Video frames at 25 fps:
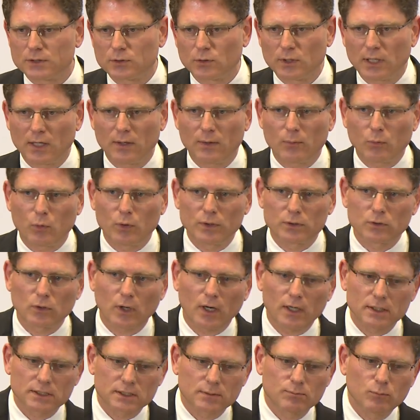So they want to
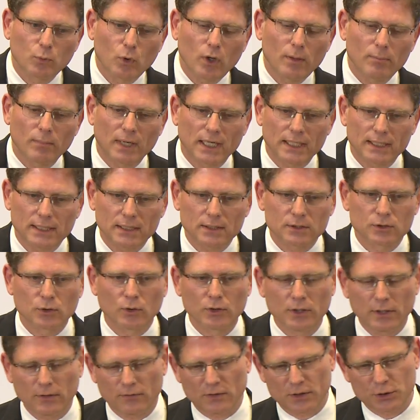ask more money.
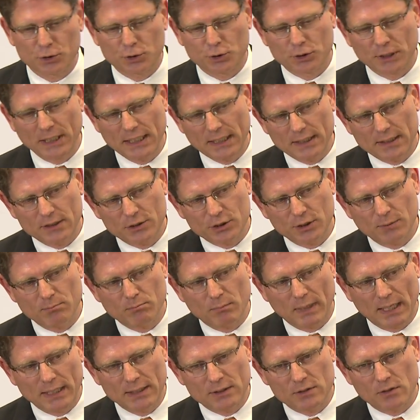So you have a shrinkage in
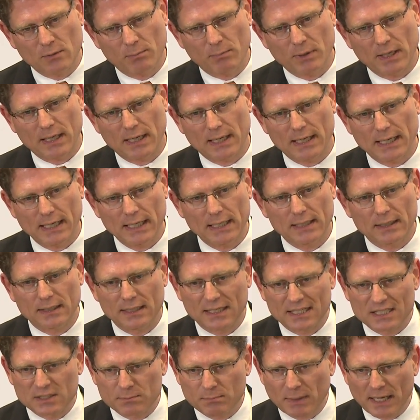money supply
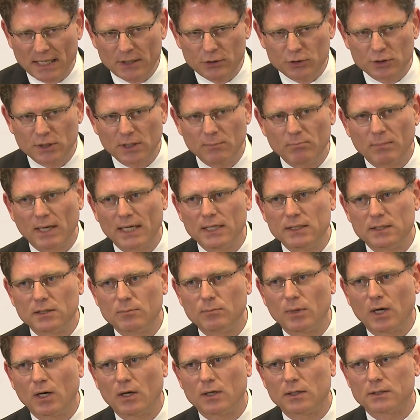and expansion in money
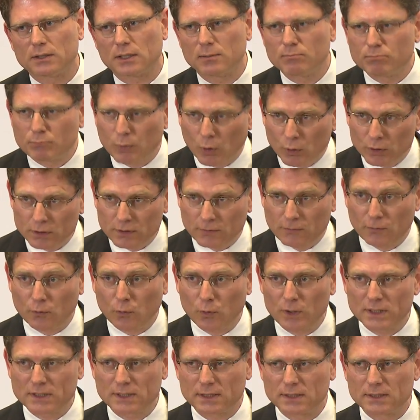demand. And both
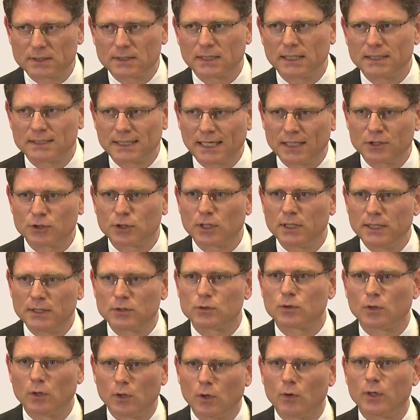forces essentially
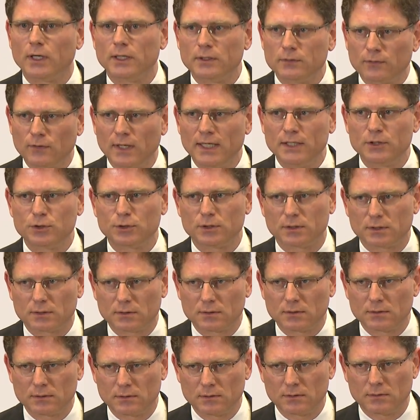lead to lower
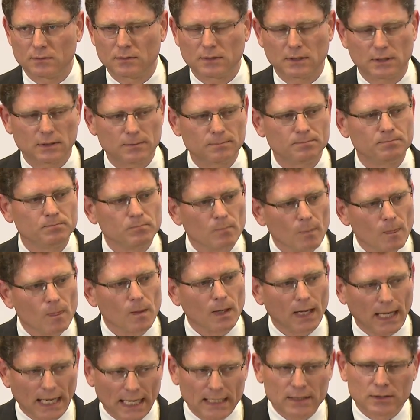inflation, okay?
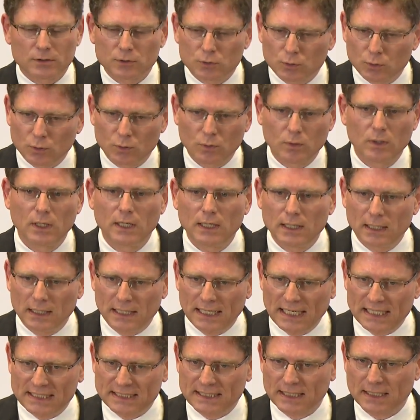And to
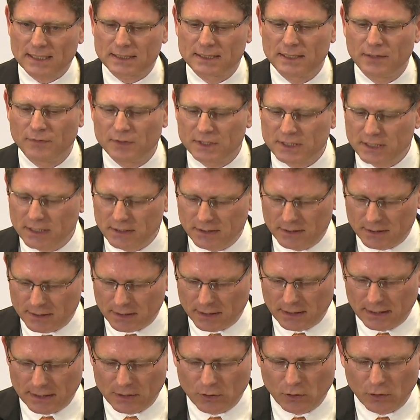less activity in the
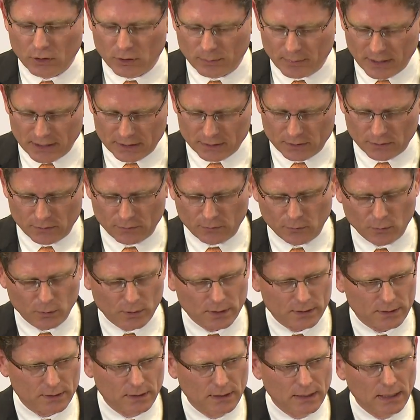real economy and so
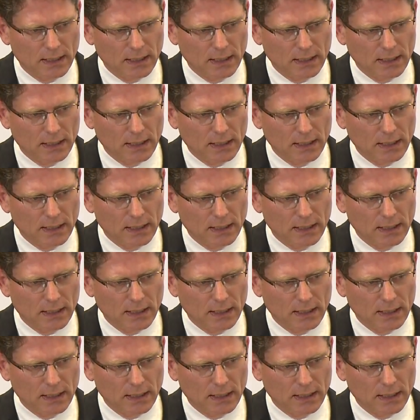forth.